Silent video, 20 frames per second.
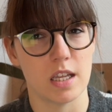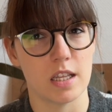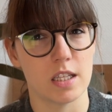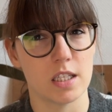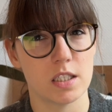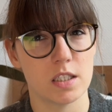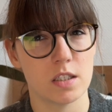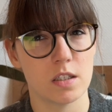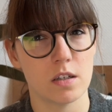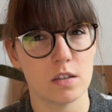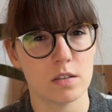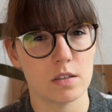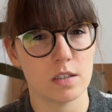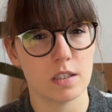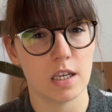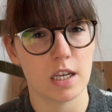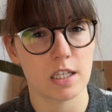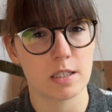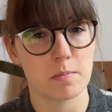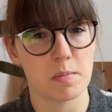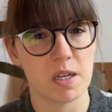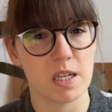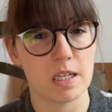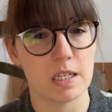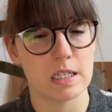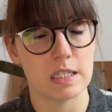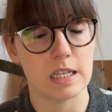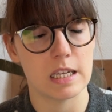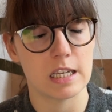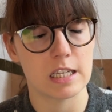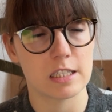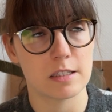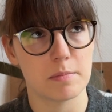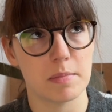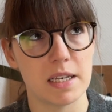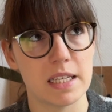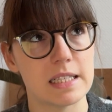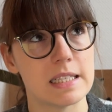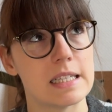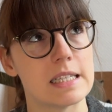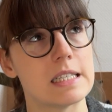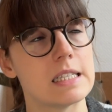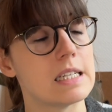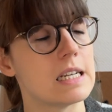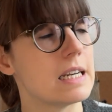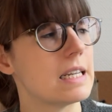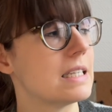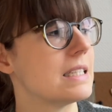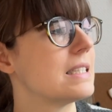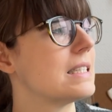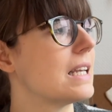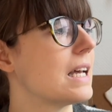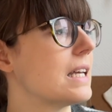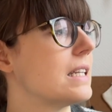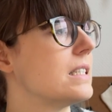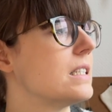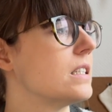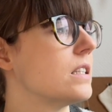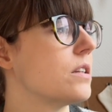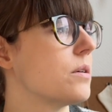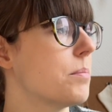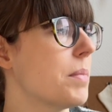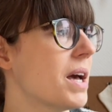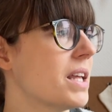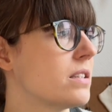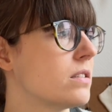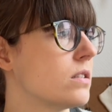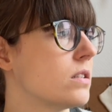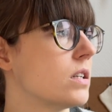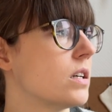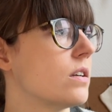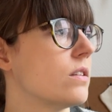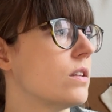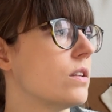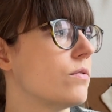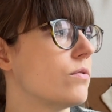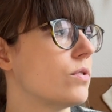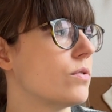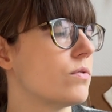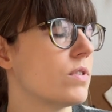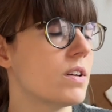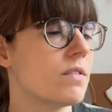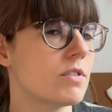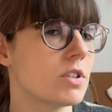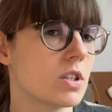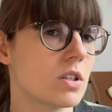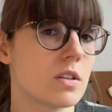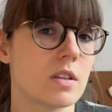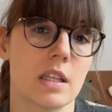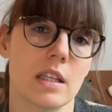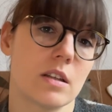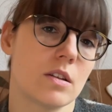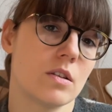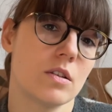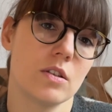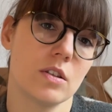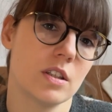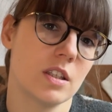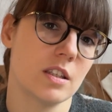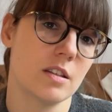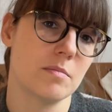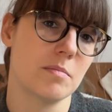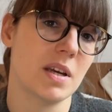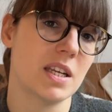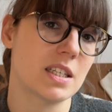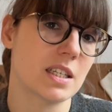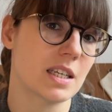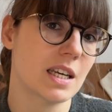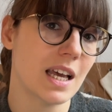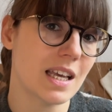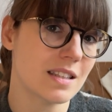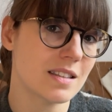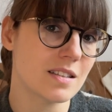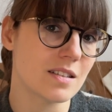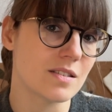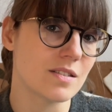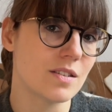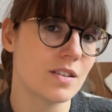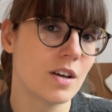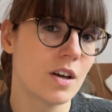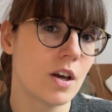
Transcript: And it's not explicitly said in the pattern, and if you've never done the Judy's Magic cast on,